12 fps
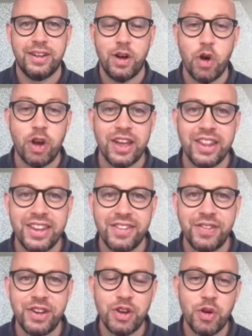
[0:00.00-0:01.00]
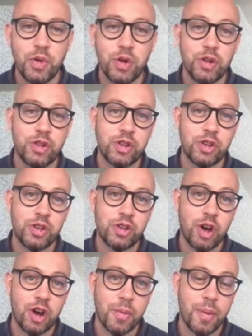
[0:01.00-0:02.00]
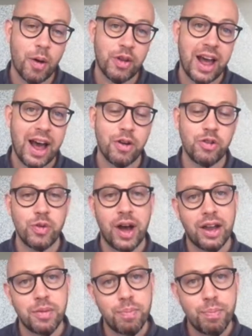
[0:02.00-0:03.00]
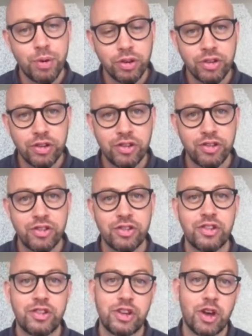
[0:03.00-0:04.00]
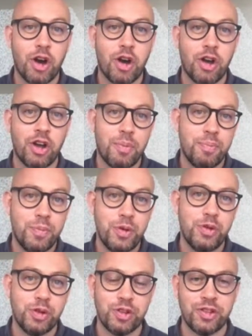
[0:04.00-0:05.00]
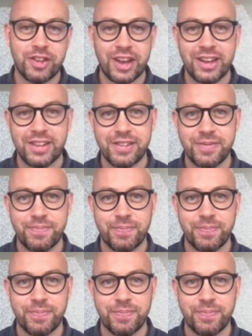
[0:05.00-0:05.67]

Okay, in this video we're going to talk about how to add buttons to your Moodle site.